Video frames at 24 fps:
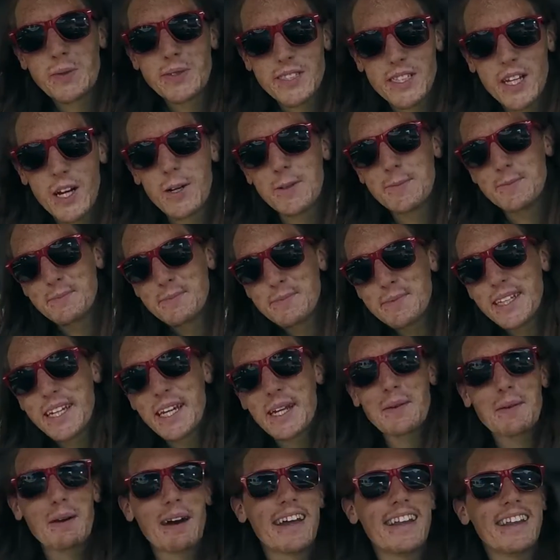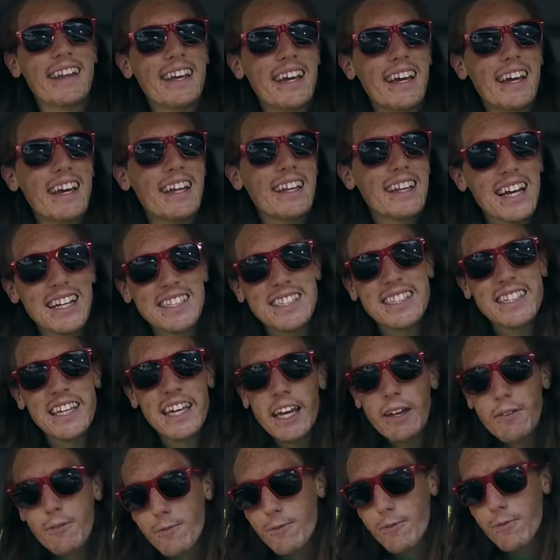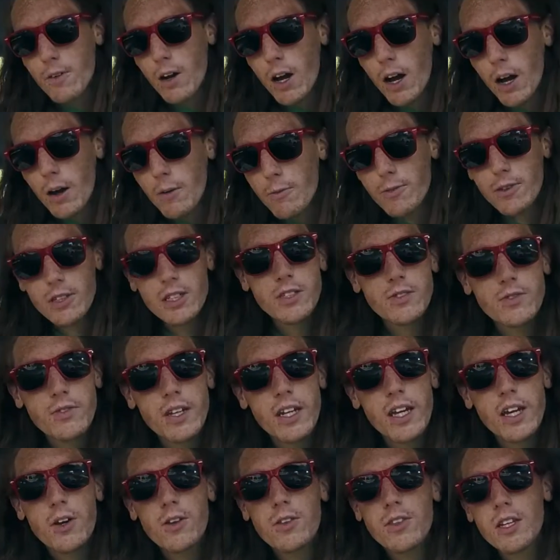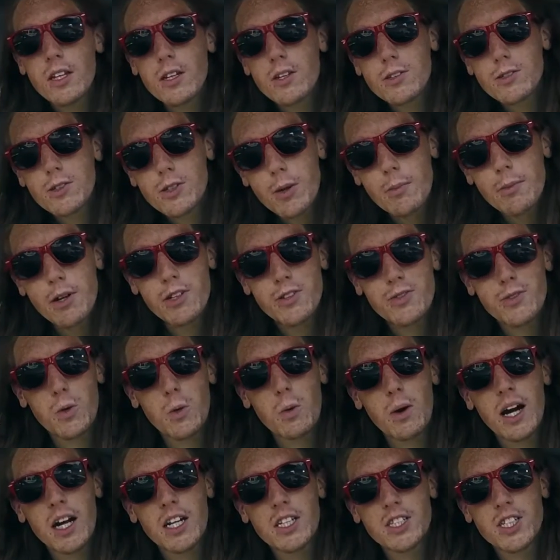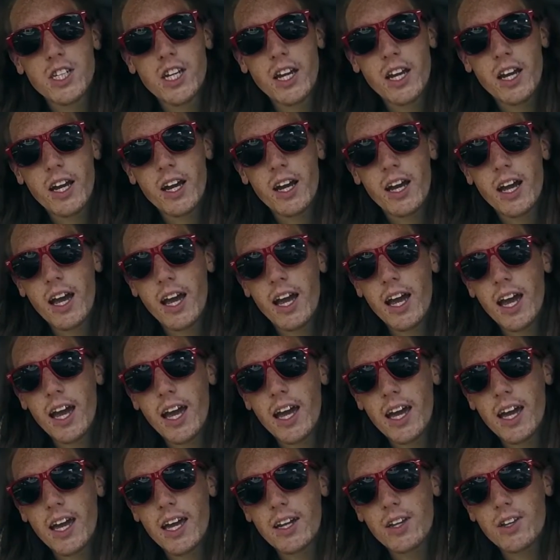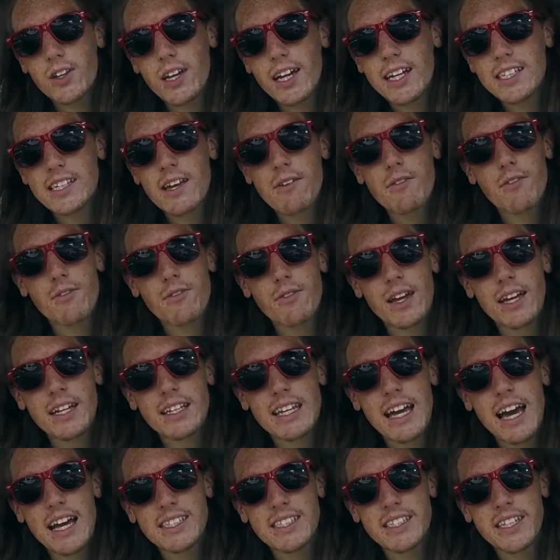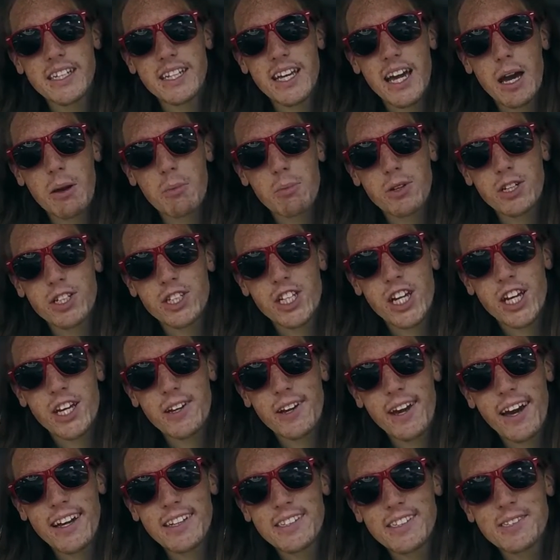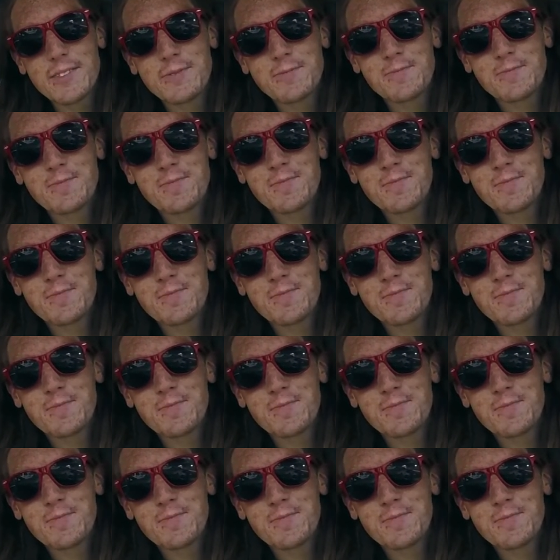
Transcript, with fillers: So anyway, that's it. Uh, for this video. Thank you so much for watching, and you guys have a fantastic day. I appreciate you guys.